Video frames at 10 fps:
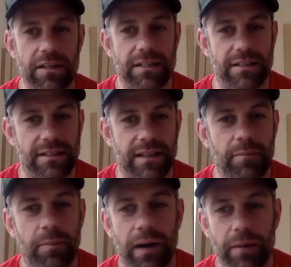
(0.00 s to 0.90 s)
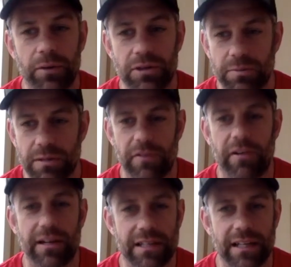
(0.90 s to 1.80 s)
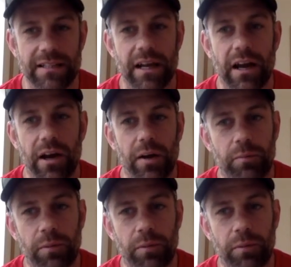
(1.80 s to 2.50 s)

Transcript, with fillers: sets of 10 pike push ups. And if they're isolated at home,